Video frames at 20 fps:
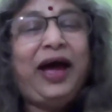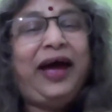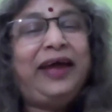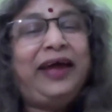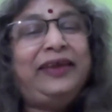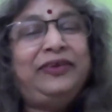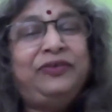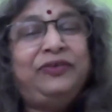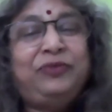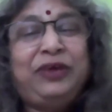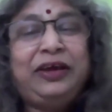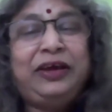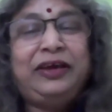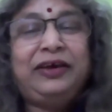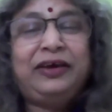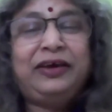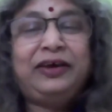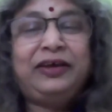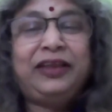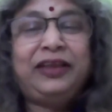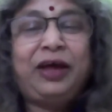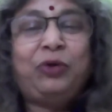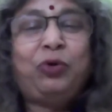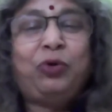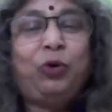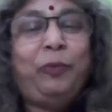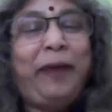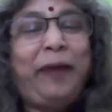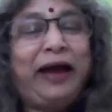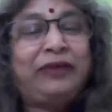And we now
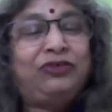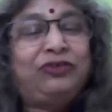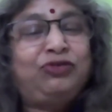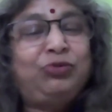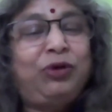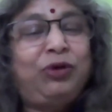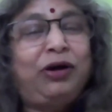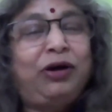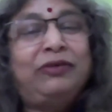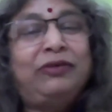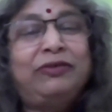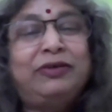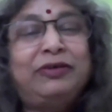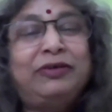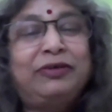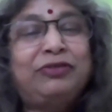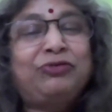go back to our